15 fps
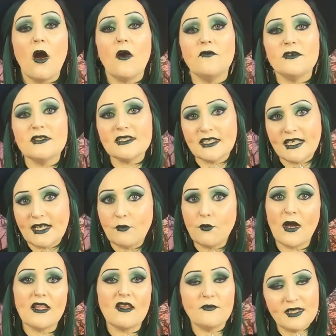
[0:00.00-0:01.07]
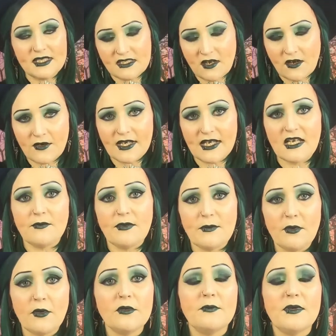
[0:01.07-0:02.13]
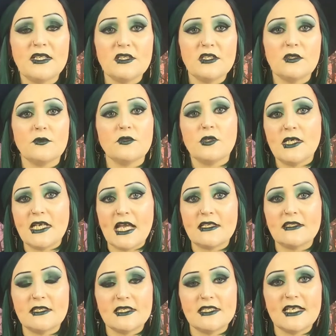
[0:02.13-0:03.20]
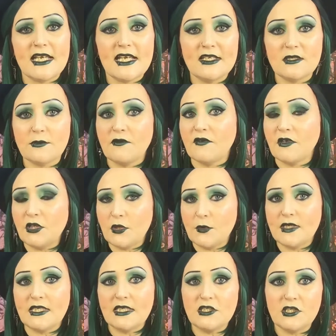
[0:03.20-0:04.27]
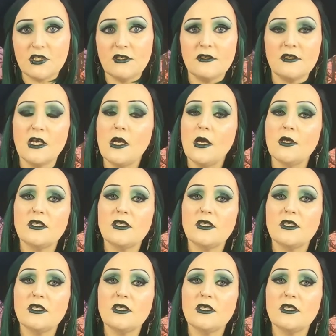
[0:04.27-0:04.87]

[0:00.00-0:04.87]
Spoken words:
Obviously, while I've been talking, I've been putting pictures up so you get to see some of her new additions,